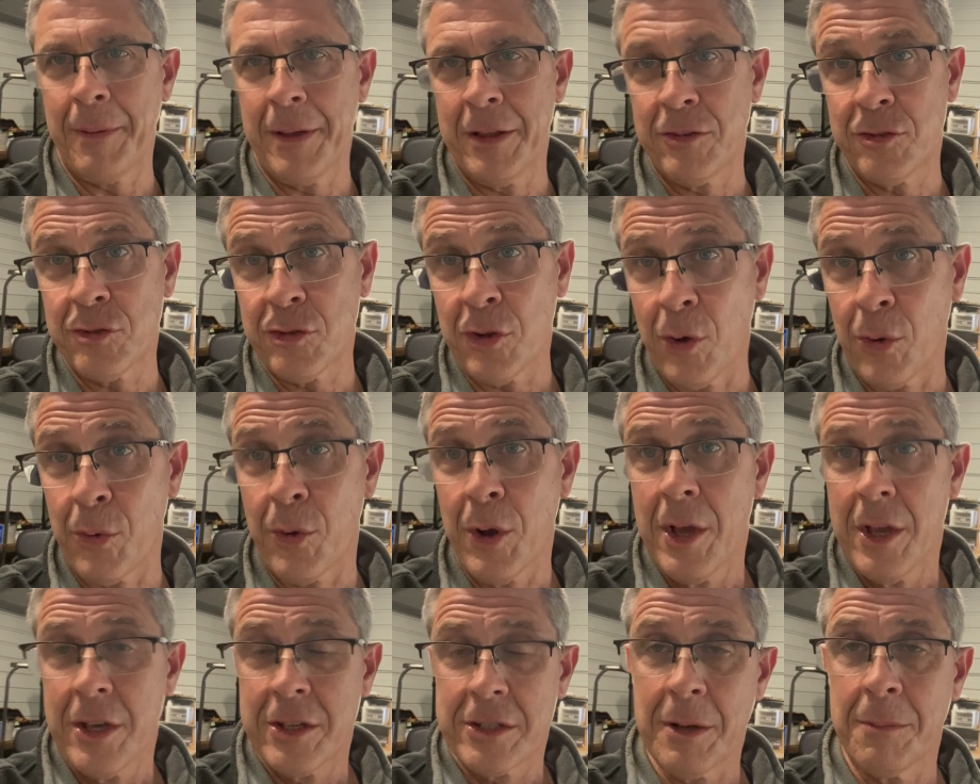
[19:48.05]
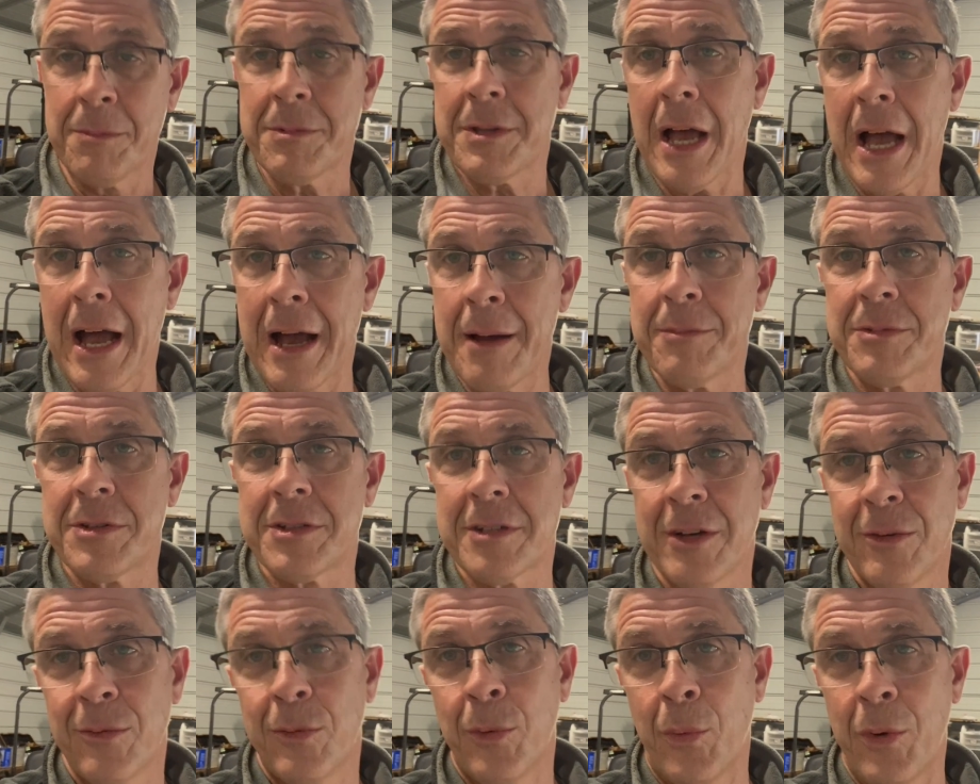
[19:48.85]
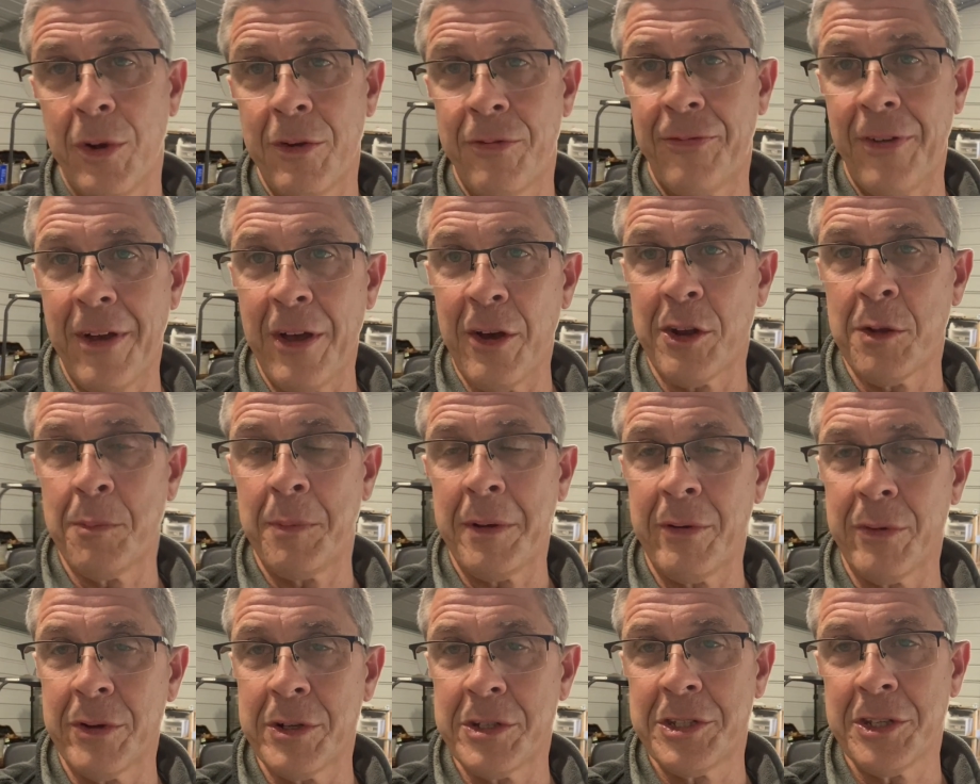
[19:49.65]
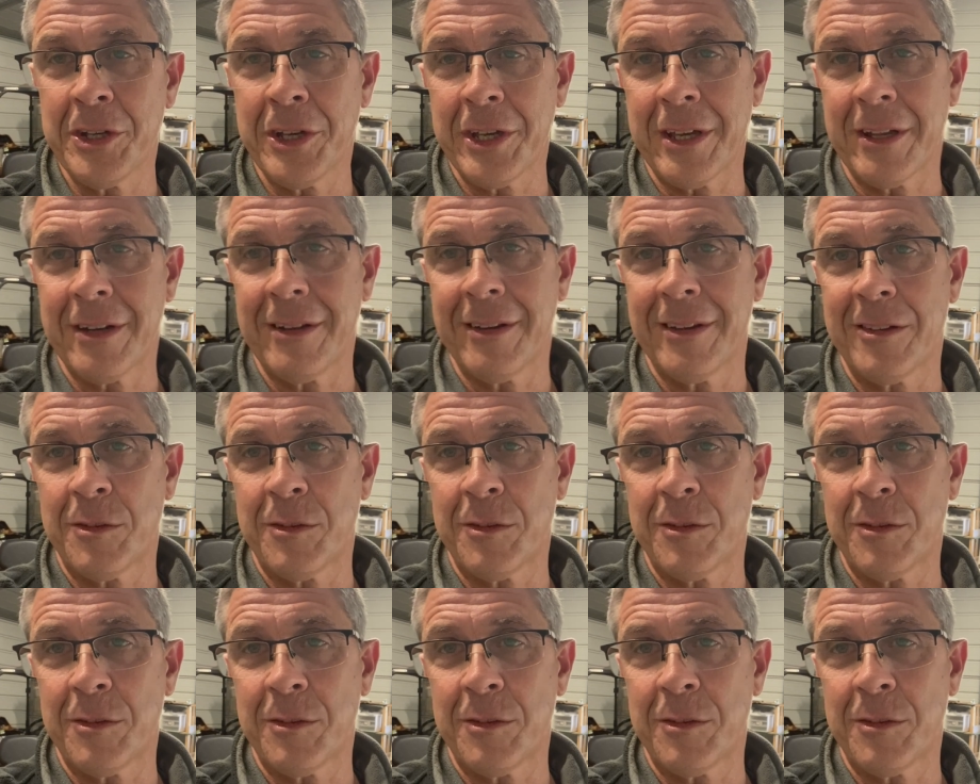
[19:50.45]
And so sometimes when we fail to be resilient,